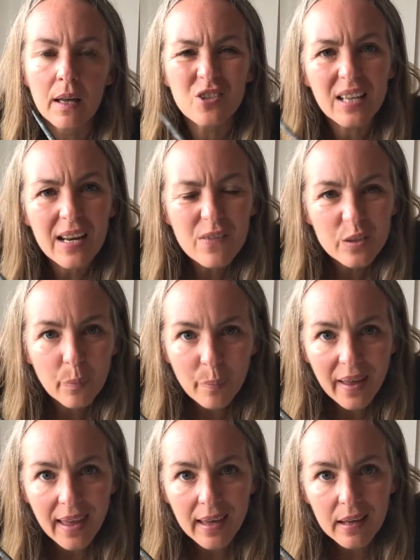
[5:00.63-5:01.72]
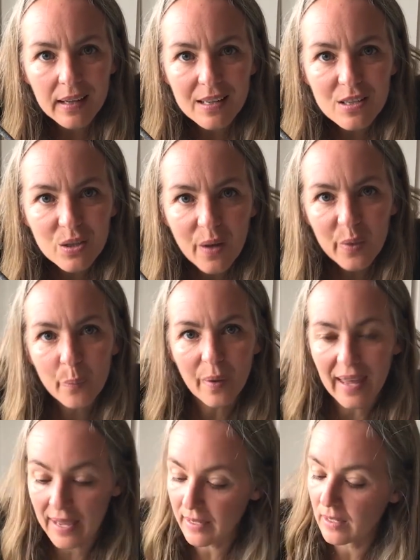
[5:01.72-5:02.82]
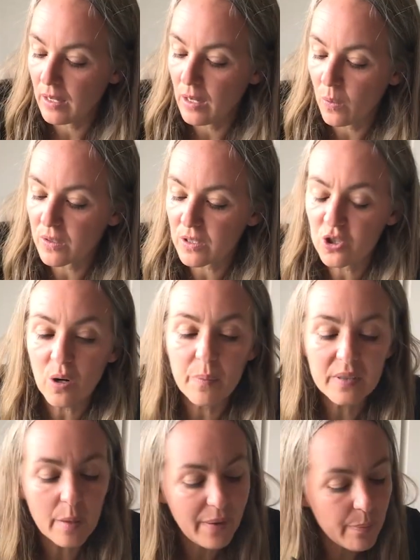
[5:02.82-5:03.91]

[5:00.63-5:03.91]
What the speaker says: She gave us a bag, and inside the bag was a chopped up